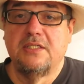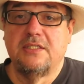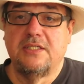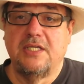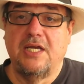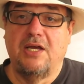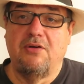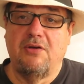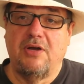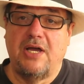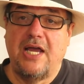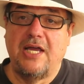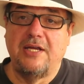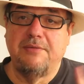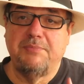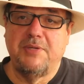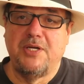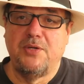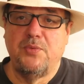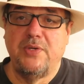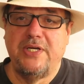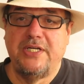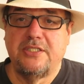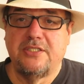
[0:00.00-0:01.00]
Now, on
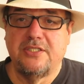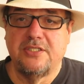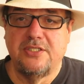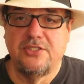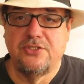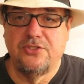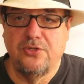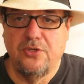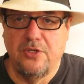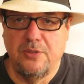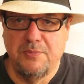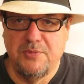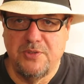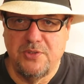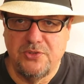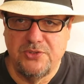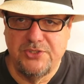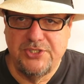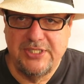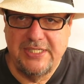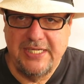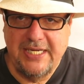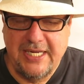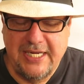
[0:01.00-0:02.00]
my way to the terminal
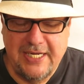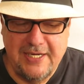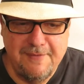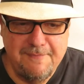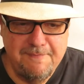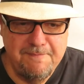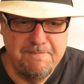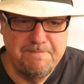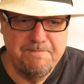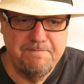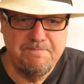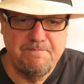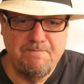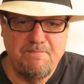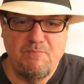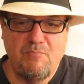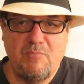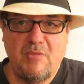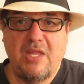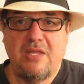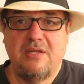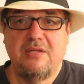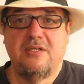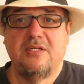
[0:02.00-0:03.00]
today,
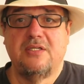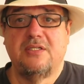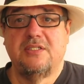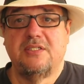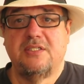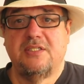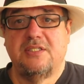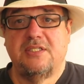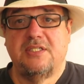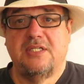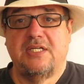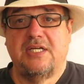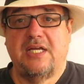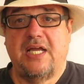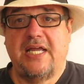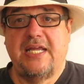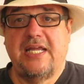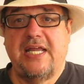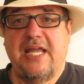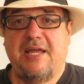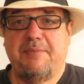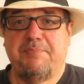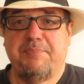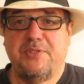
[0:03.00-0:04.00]
I
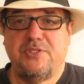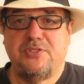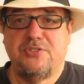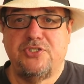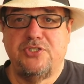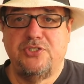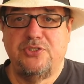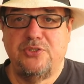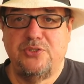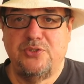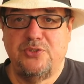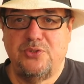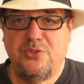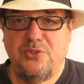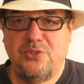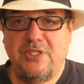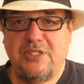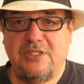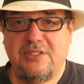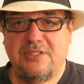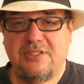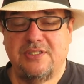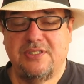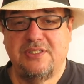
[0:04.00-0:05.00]
happened
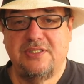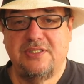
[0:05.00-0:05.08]
to